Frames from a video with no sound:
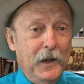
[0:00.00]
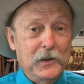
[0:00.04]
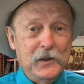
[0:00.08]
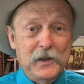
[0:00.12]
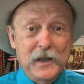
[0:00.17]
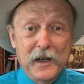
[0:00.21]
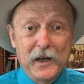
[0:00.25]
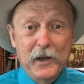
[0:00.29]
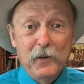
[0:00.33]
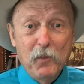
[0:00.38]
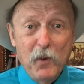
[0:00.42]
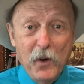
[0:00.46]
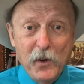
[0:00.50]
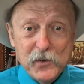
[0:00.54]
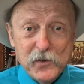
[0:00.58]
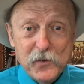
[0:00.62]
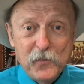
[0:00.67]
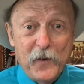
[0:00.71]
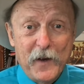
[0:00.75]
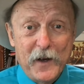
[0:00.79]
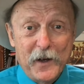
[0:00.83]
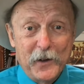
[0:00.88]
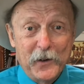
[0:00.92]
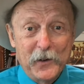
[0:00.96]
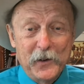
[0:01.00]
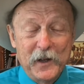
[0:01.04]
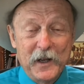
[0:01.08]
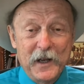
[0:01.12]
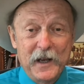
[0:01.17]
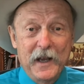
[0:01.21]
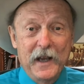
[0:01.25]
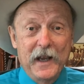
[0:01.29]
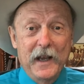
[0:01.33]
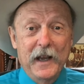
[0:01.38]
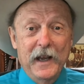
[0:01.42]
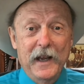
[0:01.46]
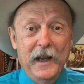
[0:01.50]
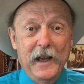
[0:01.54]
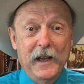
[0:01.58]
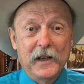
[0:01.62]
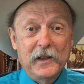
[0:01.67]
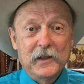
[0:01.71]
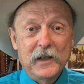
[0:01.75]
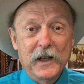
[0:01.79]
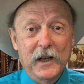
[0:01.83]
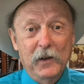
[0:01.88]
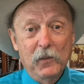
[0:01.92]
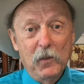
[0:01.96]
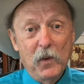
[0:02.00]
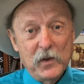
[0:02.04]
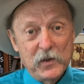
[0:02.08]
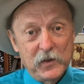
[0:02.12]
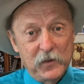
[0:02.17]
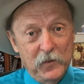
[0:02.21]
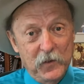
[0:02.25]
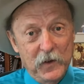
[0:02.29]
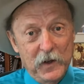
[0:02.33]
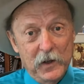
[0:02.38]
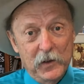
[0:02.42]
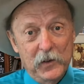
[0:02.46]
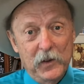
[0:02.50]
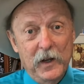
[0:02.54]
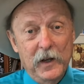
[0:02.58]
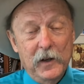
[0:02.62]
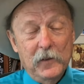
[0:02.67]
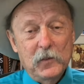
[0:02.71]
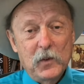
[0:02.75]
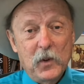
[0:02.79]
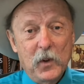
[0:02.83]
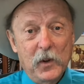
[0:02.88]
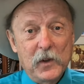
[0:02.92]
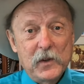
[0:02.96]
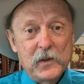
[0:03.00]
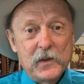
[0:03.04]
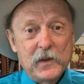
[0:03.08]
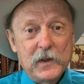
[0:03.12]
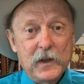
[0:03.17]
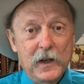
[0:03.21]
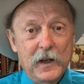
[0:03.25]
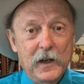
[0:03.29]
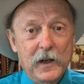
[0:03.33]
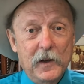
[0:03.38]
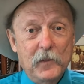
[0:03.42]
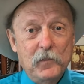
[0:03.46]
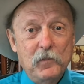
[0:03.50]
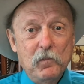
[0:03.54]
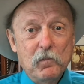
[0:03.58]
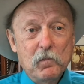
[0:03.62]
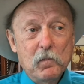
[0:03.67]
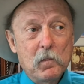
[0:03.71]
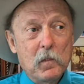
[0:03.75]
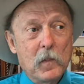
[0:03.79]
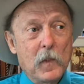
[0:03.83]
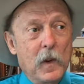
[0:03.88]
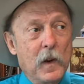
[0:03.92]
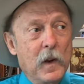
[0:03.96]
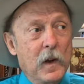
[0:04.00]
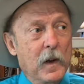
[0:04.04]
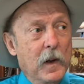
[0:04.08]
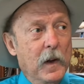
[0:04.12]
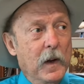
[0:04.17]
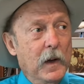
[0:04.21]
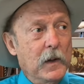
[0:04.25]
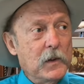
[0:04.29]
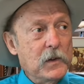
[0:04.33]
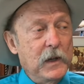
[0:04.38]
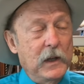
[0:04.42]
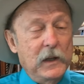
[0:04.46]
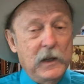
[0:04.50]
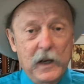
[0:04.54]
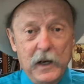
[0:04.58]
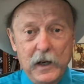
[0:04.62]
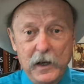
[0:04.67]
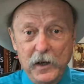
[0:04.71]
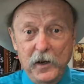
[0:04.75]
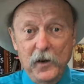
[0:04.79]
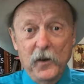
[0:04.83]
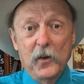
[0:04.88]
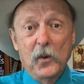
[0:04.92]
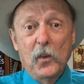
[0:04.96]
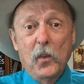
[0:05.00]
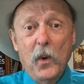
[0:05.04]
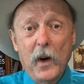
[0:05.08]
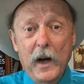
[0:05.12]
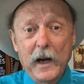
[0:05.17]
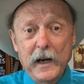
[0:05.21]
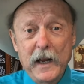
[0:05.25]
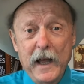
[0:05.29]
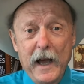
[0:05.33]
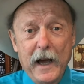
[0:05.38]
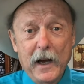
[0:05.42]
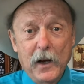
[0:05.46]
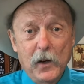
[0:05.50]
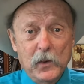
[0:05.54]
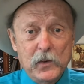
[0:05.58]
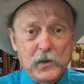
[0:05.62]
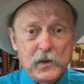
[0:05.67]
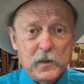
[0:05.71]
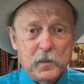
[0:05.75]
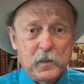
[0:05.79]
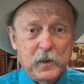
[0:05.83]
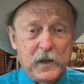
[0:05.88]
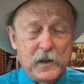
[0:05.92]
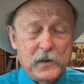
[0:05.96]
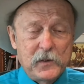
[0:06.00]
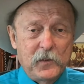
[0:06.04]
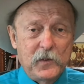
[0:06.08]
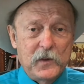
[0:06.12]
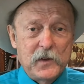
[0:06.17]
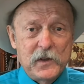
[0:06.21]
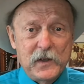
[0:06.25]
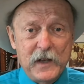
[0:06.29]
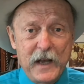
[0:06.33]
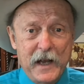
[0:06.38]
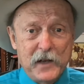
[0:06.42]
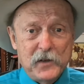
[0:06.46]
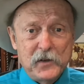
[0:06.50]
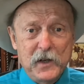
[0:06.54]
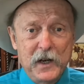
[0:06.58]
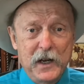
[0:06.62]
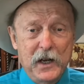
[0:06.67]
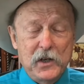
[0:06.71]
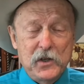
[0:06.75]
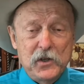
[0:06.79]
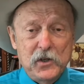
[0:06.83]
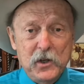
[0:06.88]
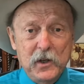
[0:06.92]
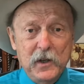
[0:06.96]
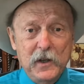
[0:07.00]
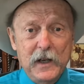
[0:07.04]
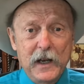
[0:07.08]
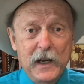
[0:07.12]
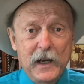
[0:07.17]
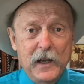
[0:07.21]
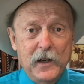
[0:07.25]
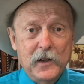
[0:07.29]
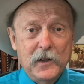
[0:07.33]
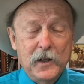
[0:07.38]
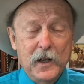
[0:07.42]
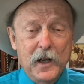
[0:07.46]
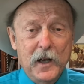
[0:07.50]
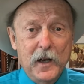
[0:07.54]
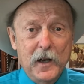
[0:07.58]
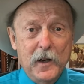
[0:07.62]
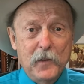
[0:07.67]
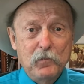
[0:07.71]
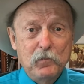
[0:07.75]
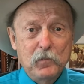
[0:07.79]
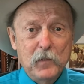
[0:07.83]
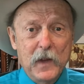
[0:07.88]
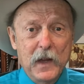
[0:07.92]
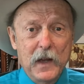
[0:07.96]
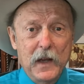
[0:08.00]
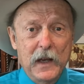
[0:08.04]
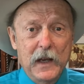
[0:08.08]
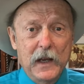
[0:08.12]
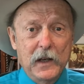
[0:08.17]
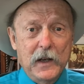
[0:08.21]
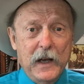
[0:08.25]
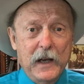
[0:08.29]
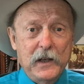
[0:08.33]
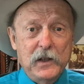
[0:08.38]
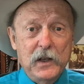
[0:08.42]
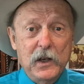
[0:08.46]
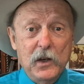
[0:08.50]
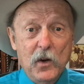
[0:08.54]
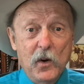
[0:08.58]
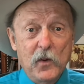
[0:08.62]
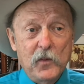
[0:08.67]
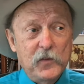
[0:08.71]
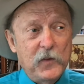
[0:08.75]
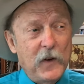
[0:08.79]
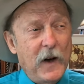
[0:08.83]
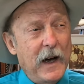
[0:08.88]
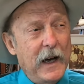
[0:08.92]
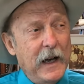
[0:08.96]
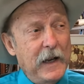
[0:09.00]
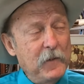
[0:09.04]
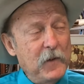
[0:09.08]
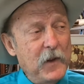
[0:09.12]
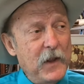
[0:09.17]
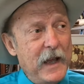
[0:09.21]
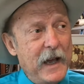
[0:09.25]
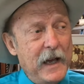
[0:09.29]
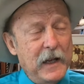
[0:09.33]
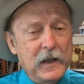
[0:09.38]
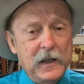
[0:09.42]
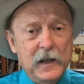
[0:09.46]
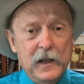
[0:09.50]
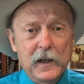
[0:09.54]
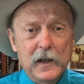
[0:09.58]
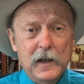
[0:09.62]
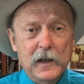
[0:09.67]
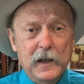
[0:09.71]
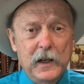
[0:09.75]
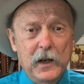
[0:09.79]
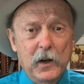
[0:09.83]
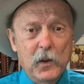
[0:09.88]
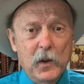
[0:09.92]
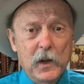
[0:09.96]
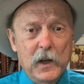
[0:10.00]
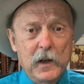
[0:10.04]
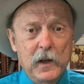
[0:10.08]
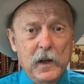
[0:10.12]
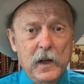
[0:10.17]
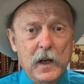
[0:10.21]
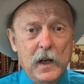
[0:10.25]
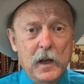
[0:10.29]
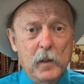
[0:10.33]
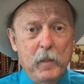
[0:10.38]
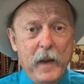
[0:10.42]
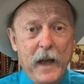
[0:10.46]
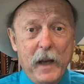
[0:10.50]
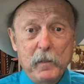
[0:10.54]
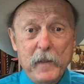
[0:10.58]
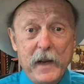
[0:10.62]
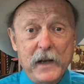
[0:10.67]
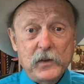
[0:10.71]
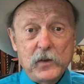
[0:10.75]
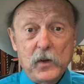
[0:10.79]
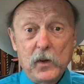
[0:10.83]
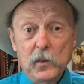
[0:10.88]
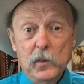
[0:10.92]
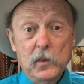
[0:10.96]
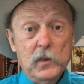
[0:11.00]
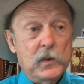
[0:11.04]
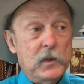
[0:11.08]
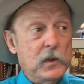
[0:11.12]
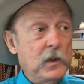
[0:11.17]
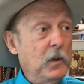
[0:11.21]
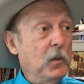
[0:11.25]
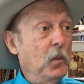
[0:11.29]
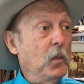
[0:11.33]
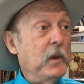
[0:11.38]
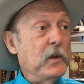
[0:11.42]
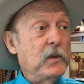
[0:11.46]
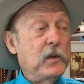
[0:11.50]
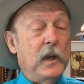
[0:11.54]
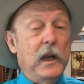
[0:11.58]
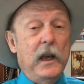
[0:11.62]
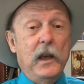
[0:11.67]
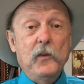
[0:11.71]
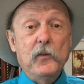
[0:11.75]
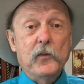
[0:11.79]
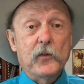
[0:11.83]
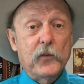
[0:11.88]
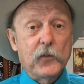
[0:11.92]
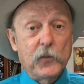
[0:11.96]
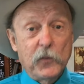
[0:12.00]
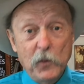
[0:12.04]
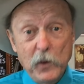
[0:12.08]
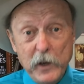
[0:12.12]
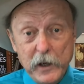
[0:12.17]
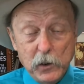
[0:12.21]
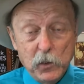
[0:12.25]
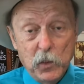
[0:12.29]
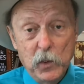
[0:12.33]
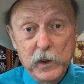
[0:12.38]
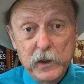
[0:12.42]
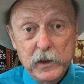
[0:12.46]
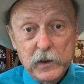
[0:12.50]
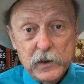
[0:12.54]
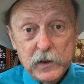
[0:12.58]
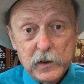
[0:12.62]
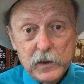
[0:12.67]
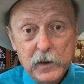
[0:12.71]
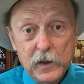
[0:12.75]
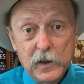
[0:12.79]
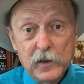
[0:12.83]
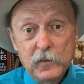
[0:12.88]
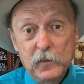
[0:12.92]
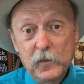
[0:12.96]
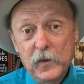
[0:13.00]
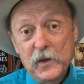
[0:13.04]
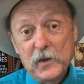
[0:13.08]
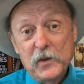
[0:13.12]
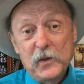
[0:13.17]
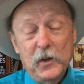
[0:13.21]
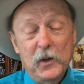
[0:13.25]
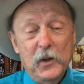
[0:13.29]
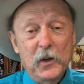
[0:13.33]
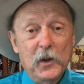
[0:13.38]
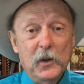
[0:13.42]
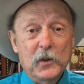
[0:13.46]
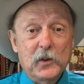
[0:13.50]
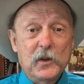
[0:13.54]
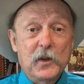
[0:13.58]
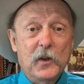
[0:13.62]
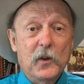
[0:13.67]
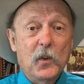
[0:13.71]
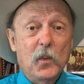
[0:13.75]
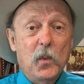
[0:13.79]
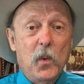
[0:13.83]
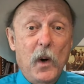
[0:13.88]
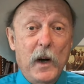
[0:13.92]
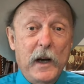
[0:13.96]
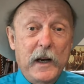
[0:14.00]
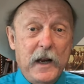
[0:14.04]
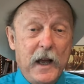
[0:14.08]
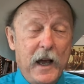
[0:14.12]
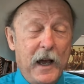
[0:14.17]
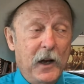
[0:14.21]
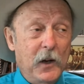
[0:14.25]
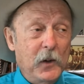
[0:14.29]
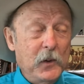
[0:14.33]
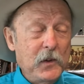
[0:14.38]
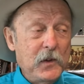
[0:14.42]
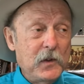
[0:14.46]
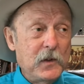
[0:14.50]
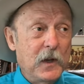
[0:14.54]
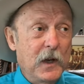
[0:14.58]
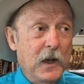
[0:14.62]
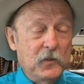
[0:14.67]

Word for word: Teddy Roosevelt. And Teddy Roosevelt, of course, sent it into the White House because of assassination. And in 1905, in that era, Bat Masterson was a frequent visitor to the White House.